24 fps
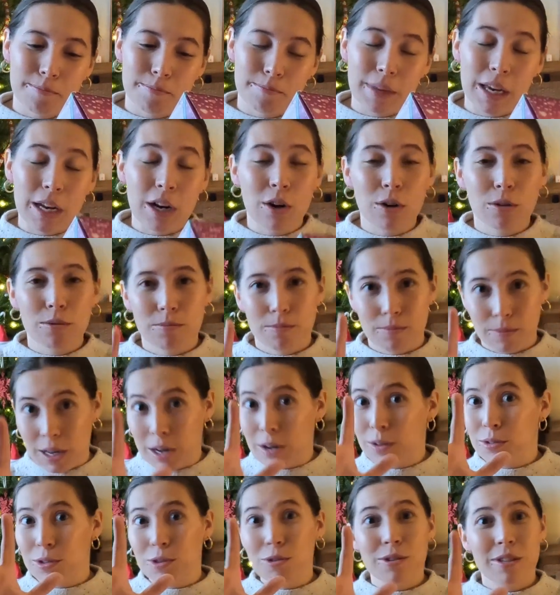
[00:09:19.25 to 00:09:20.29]
They
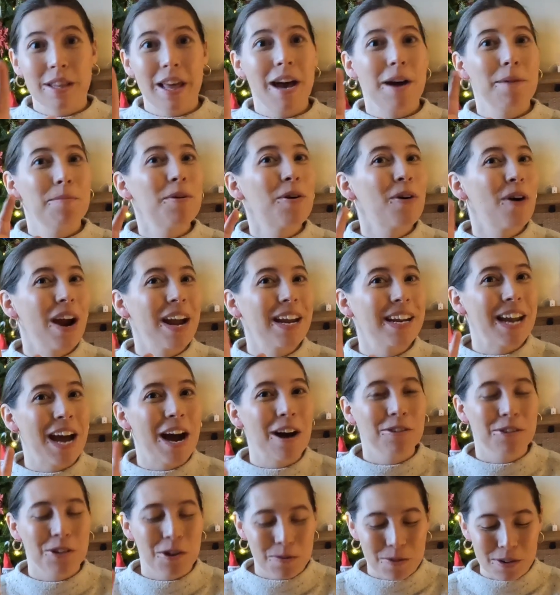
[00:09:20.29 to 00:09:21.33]
don't use them right
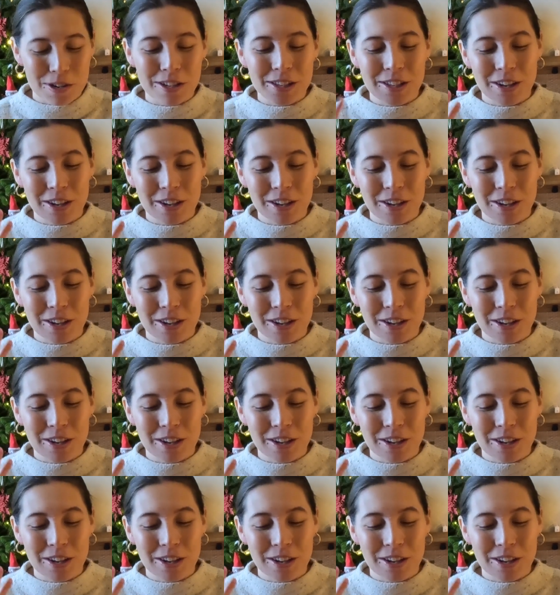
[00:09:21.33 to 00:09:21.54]
now, don't worry,